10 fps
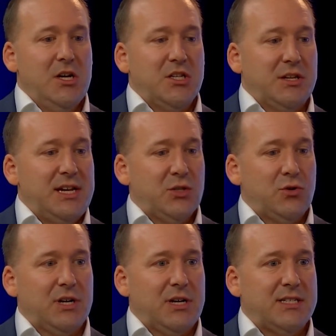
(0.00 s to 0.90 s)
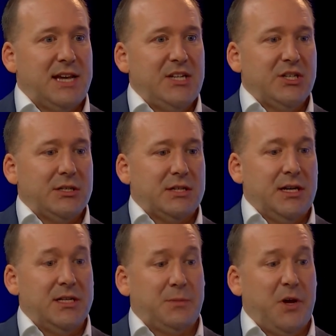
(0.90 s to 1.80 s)
So these organizations that
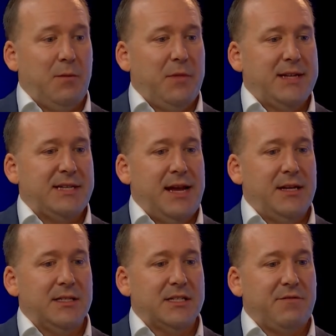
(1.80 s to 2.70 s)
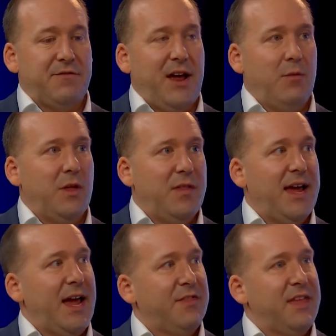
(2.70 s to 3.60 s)
had spun up their tenants and found that they
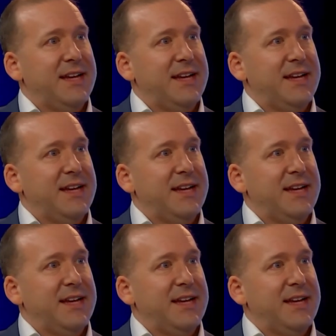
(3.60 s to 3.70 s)
had their